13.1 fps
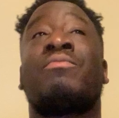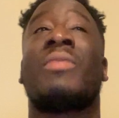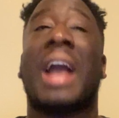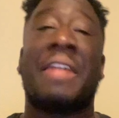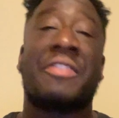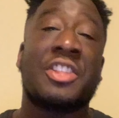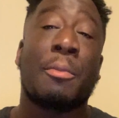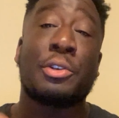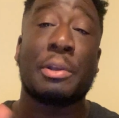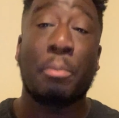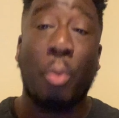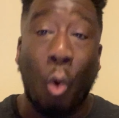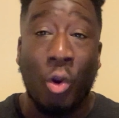I think the most
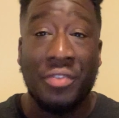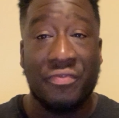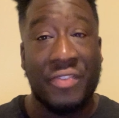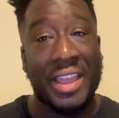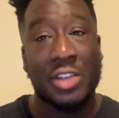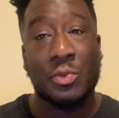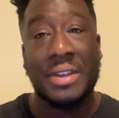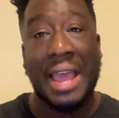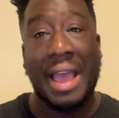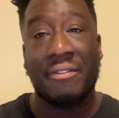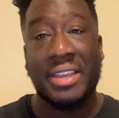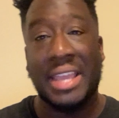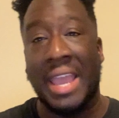important thing as we
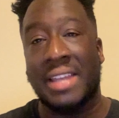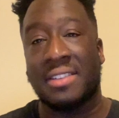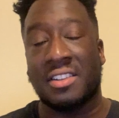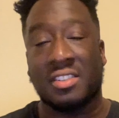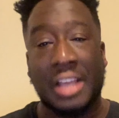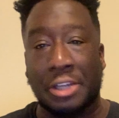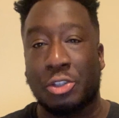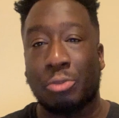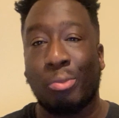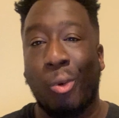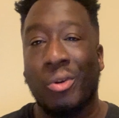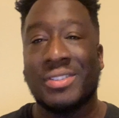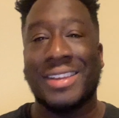navigate discussion
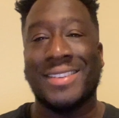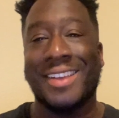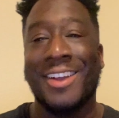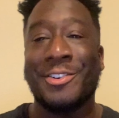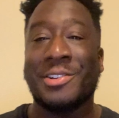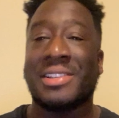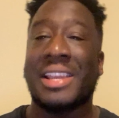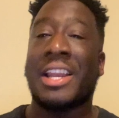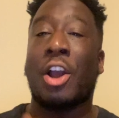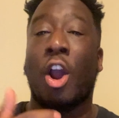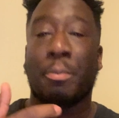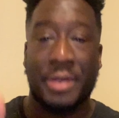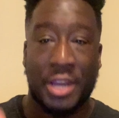boards is understanding
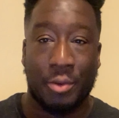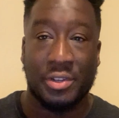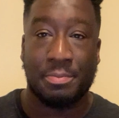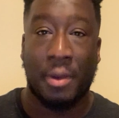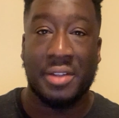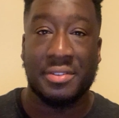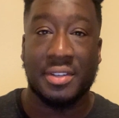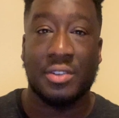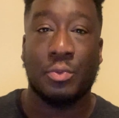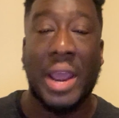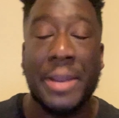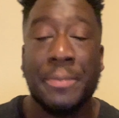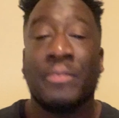our peer responses,
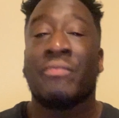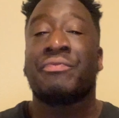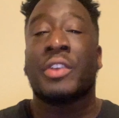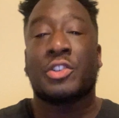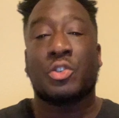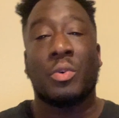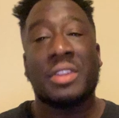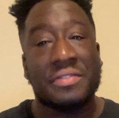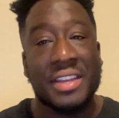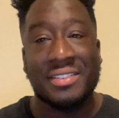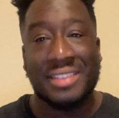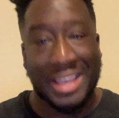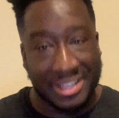right? So one of the
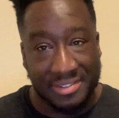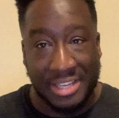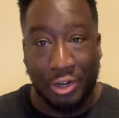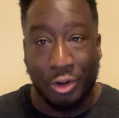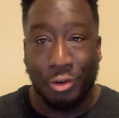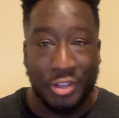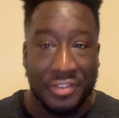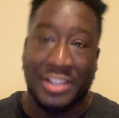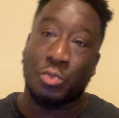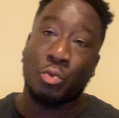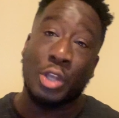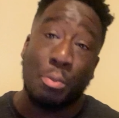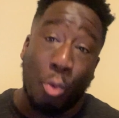things that I said earlier that's
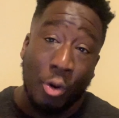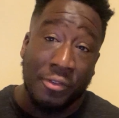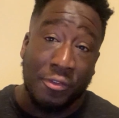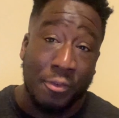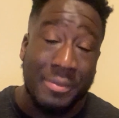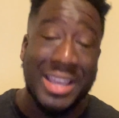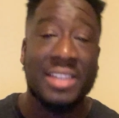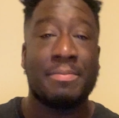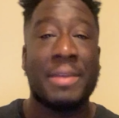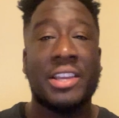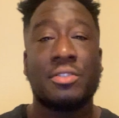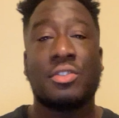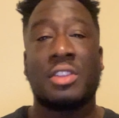really important for me is
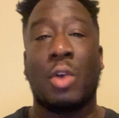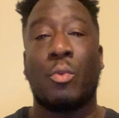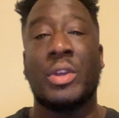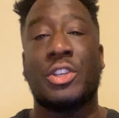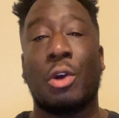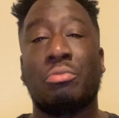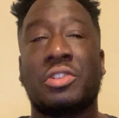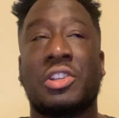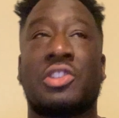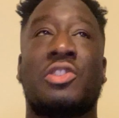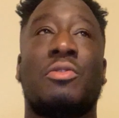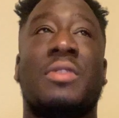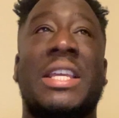making sure that we don't
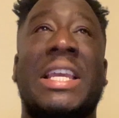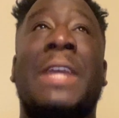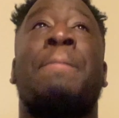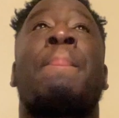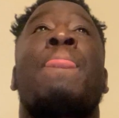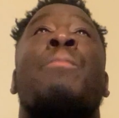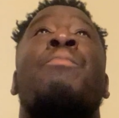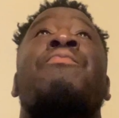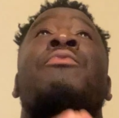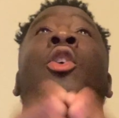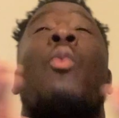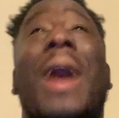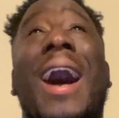just do the,
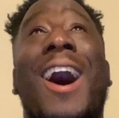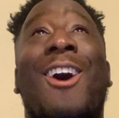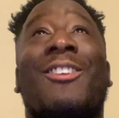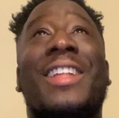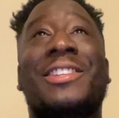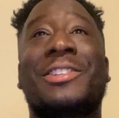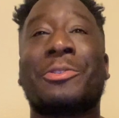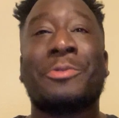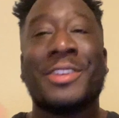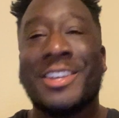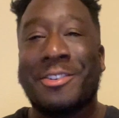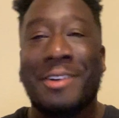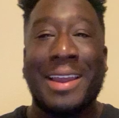wow, that's a
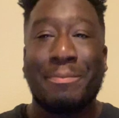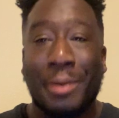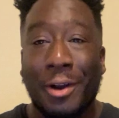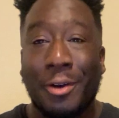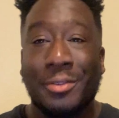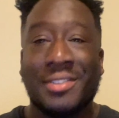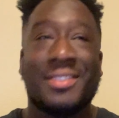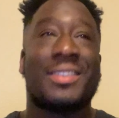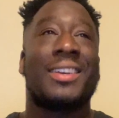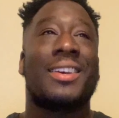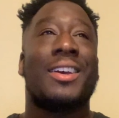really great post,